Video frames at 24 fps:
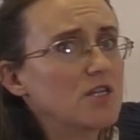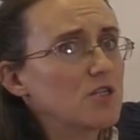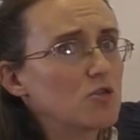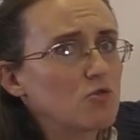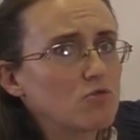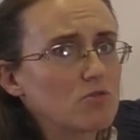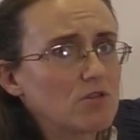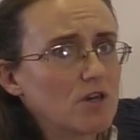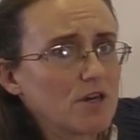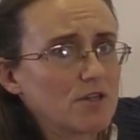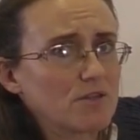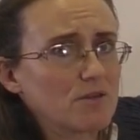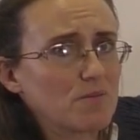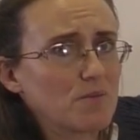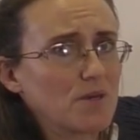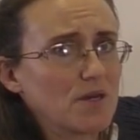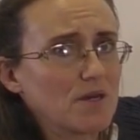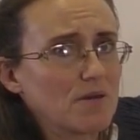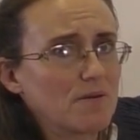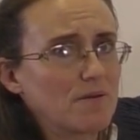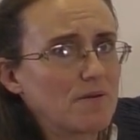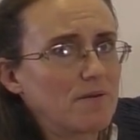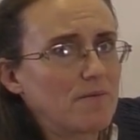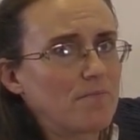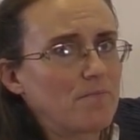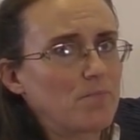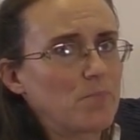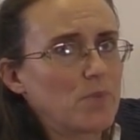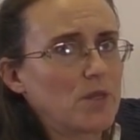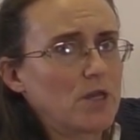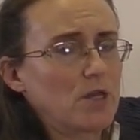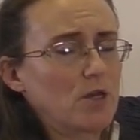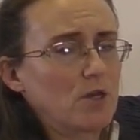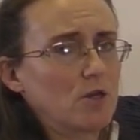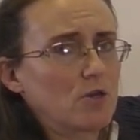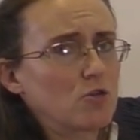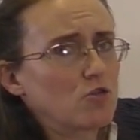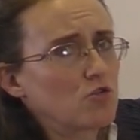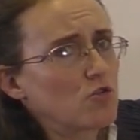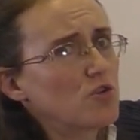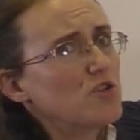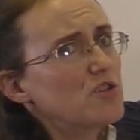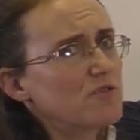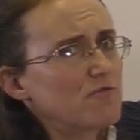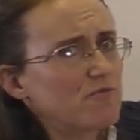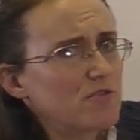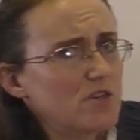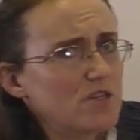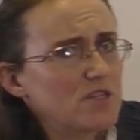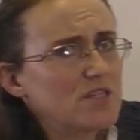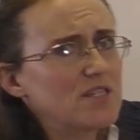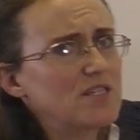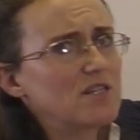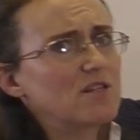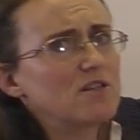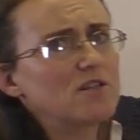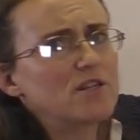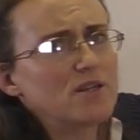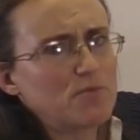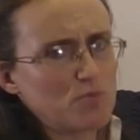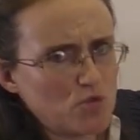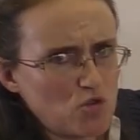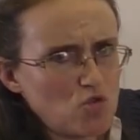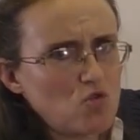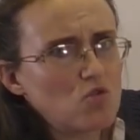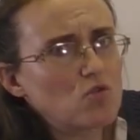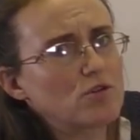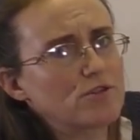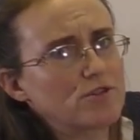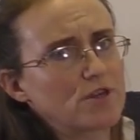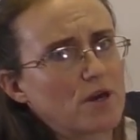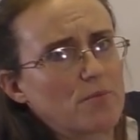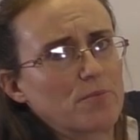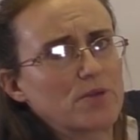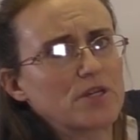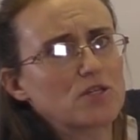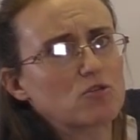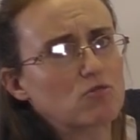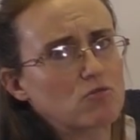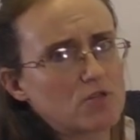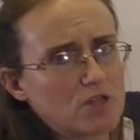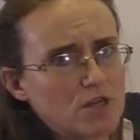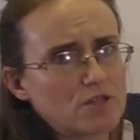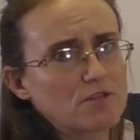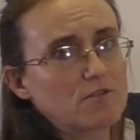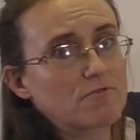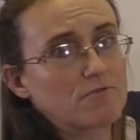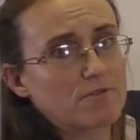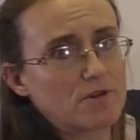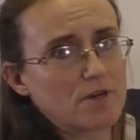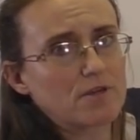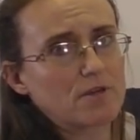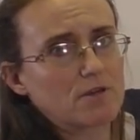we have found a job, everything is fine, this is the end.